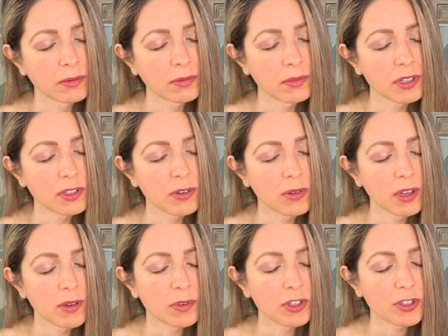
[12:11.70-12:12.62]
That's all I
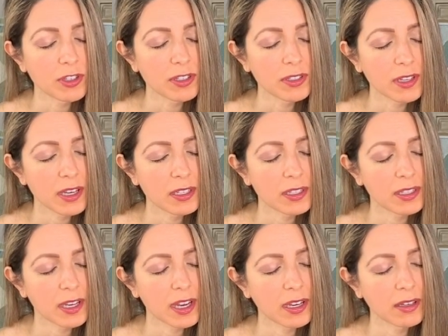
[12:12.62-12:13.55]
wish to say
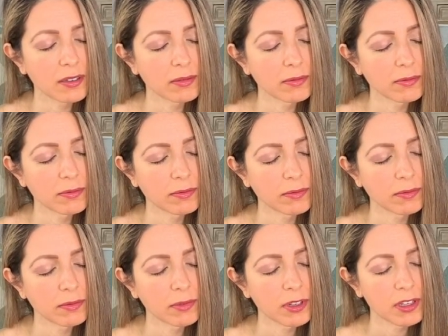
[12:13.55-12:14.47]
today.
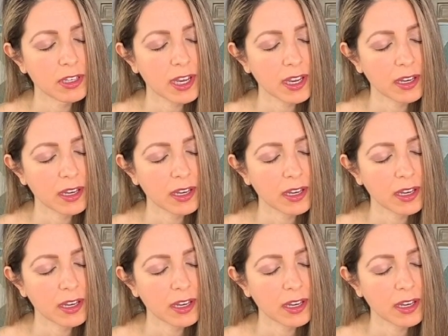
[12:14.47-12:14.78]
Good day.